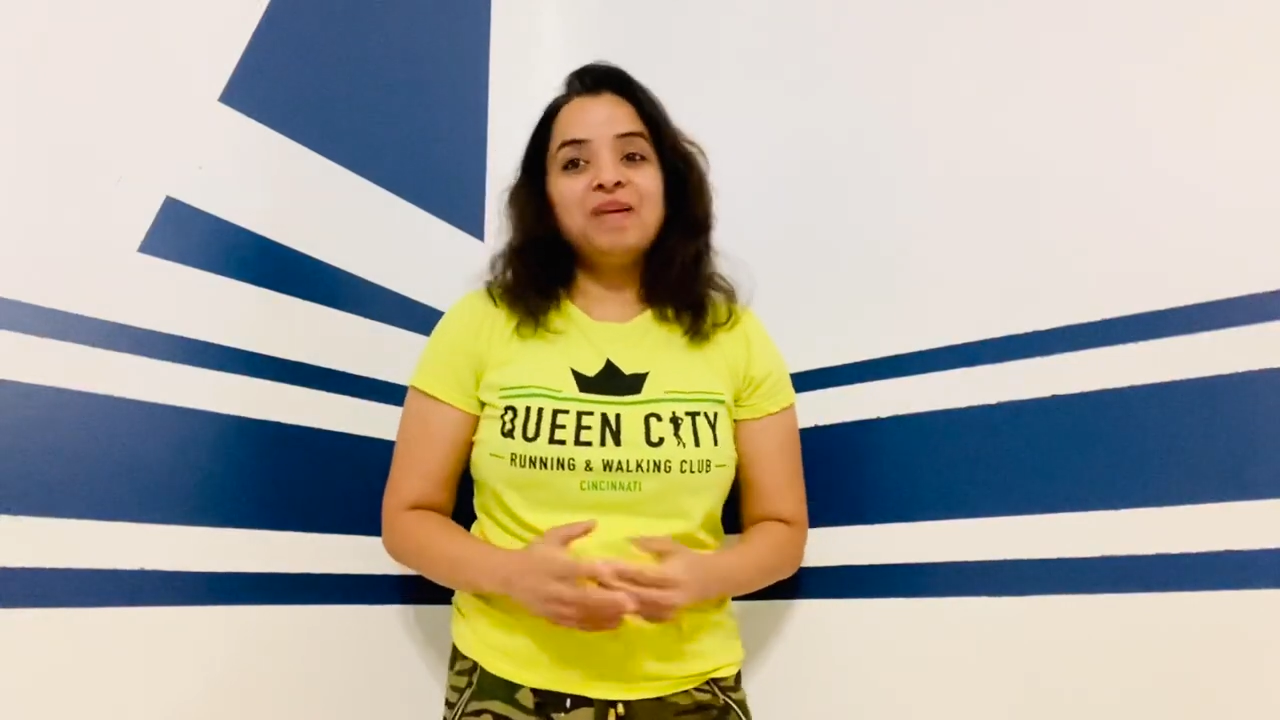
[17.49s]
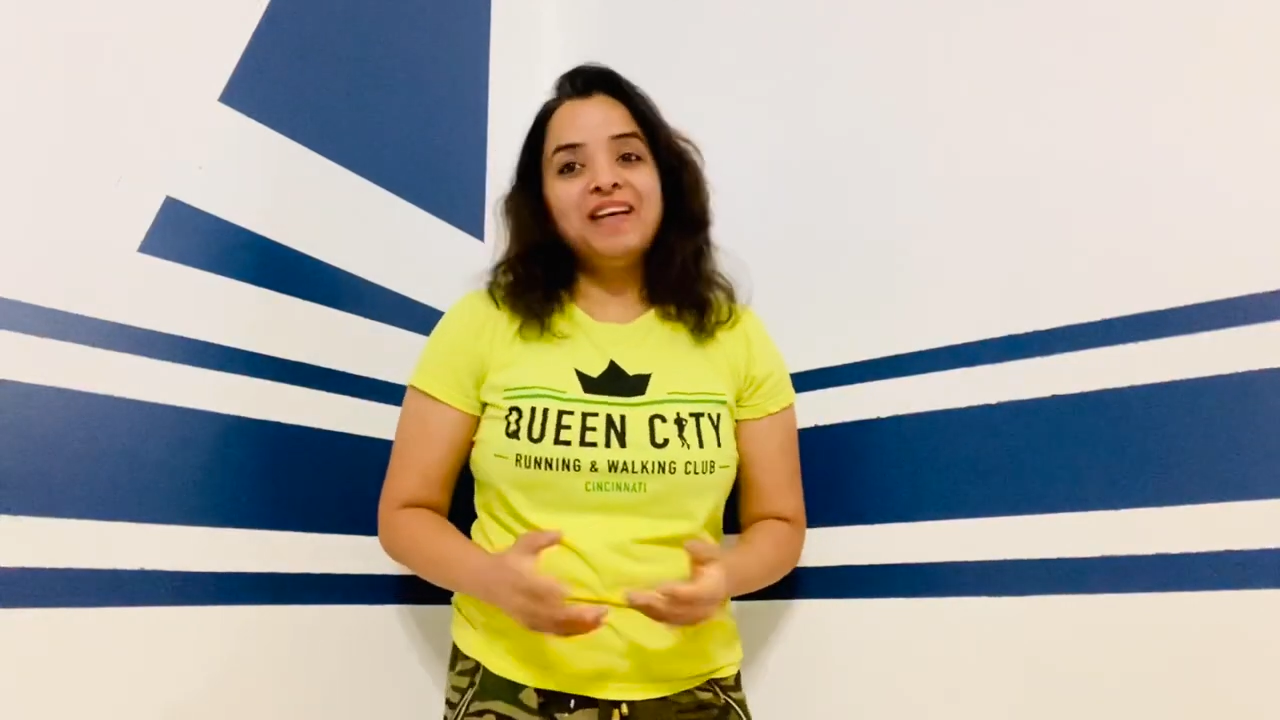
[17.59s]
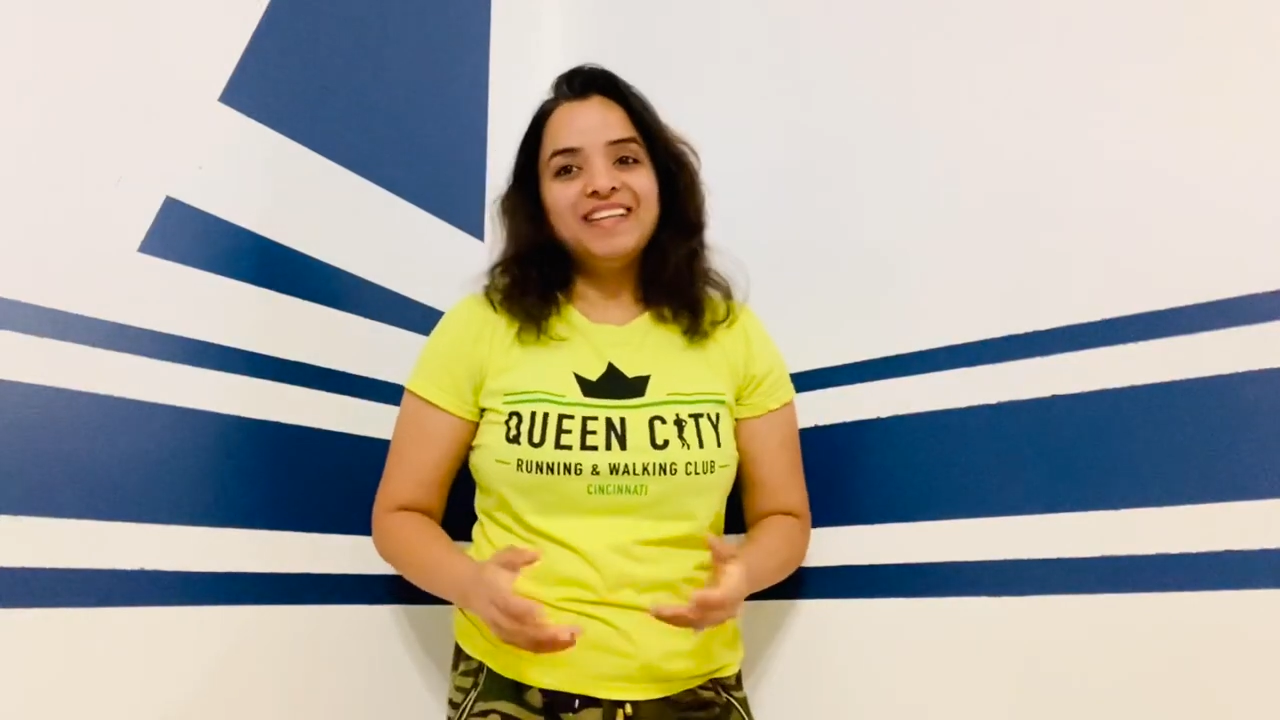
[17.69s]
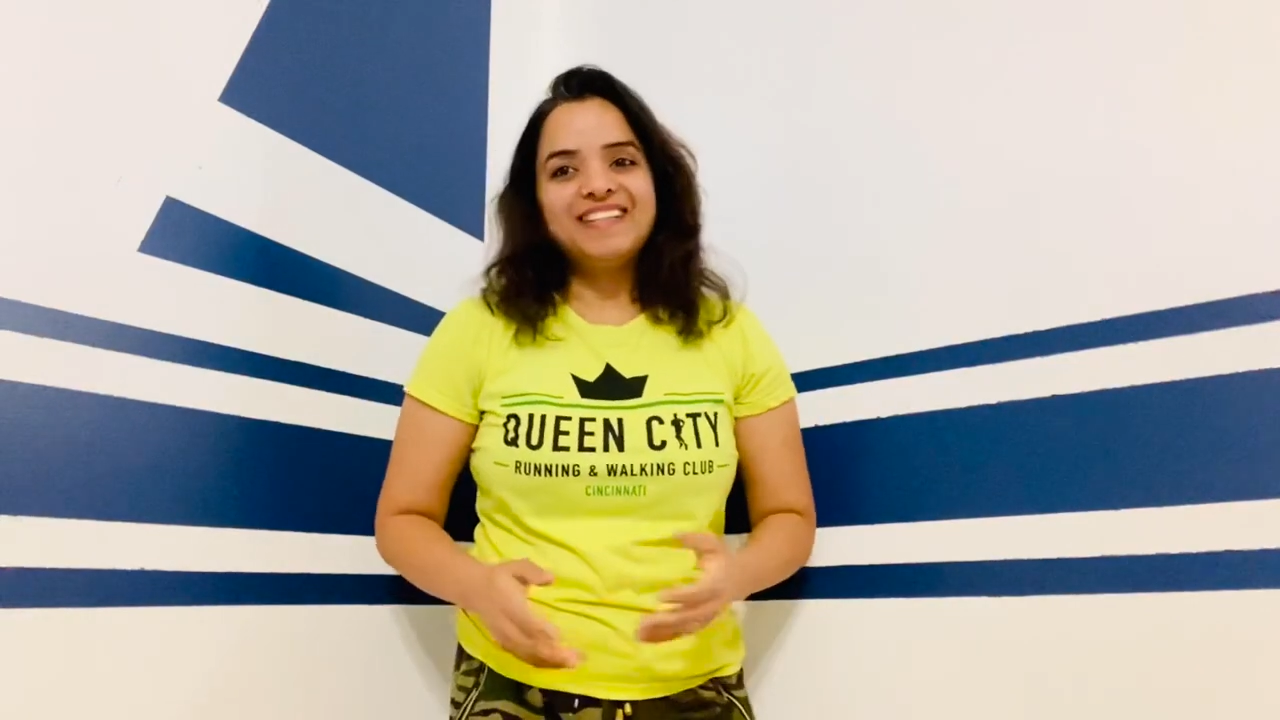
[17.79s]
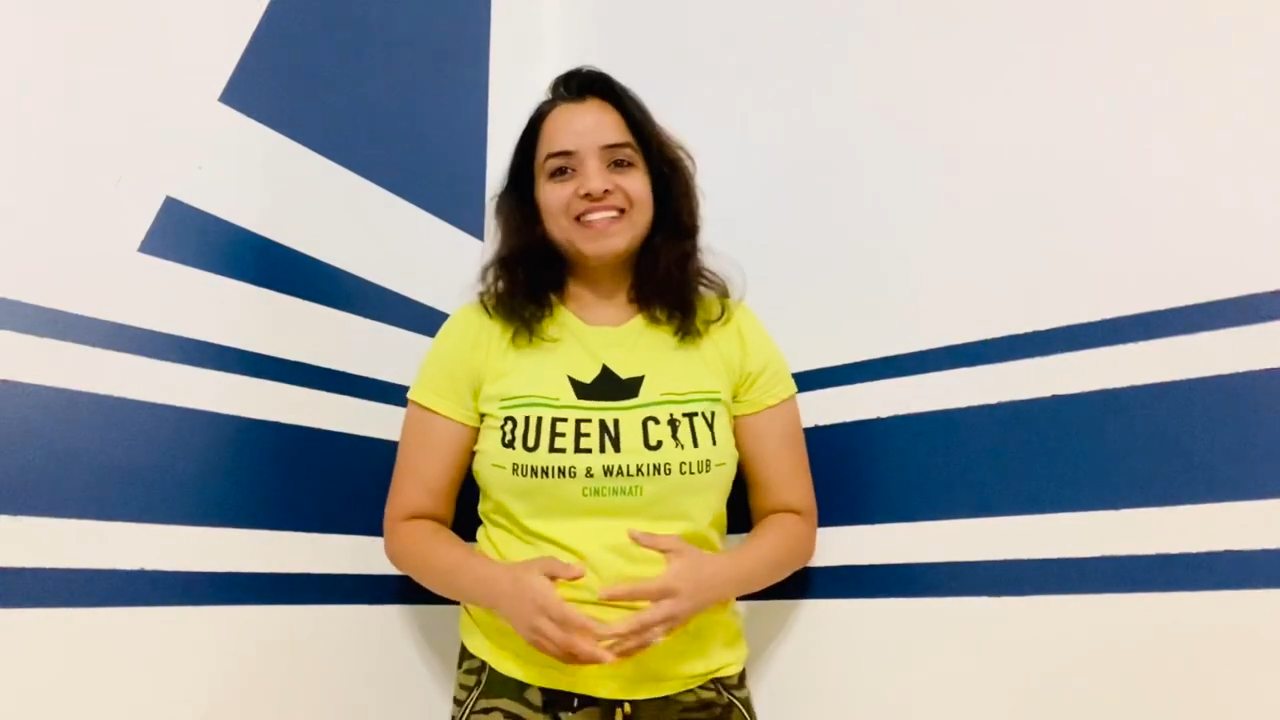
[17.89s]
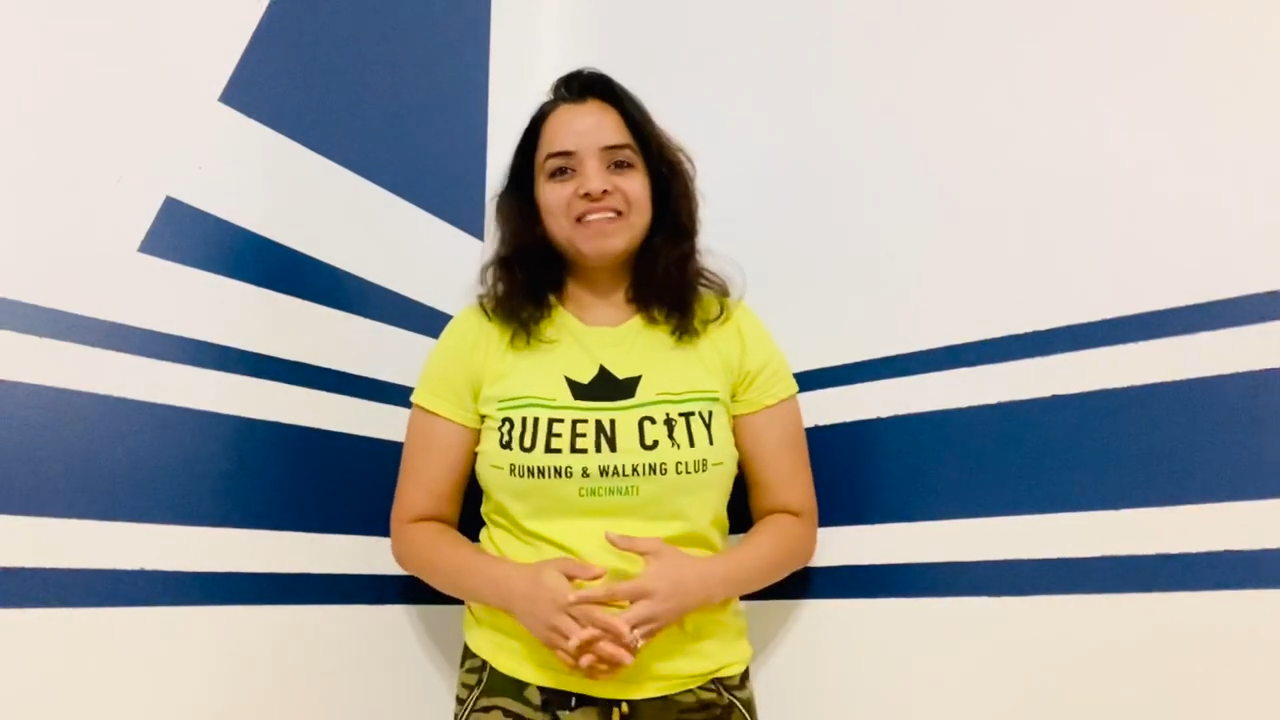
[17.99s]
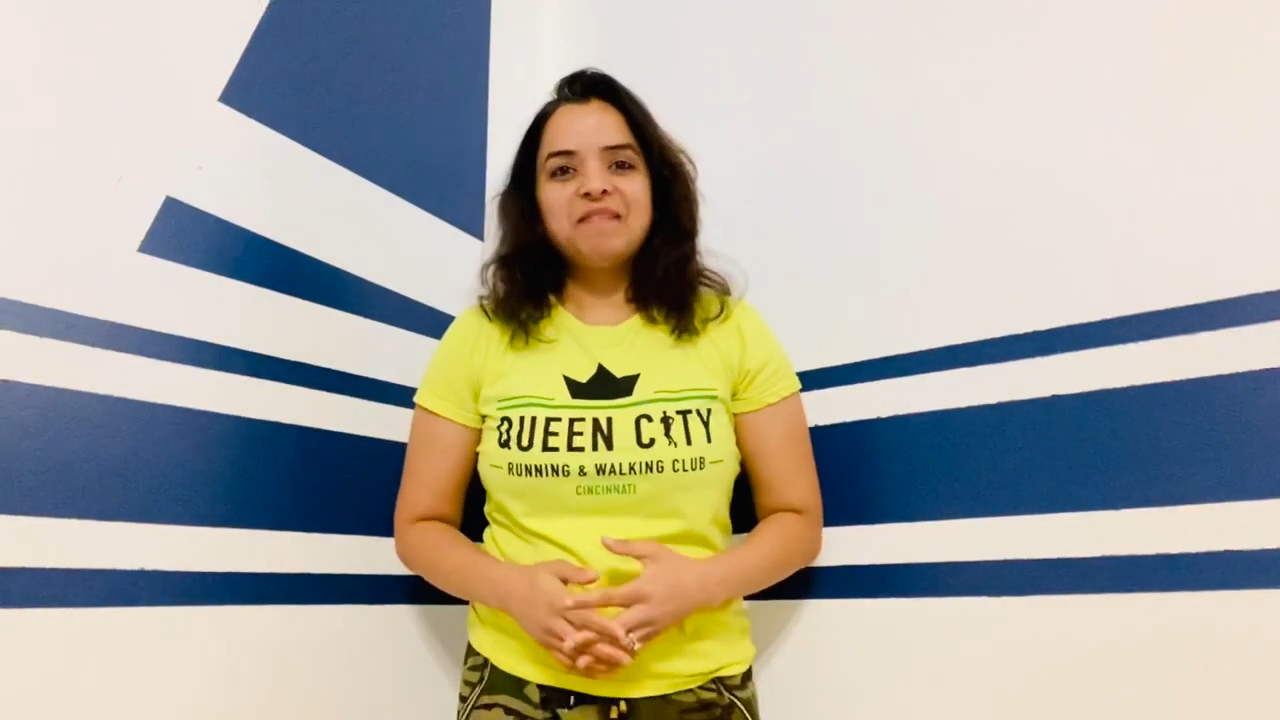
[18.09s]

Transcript: might,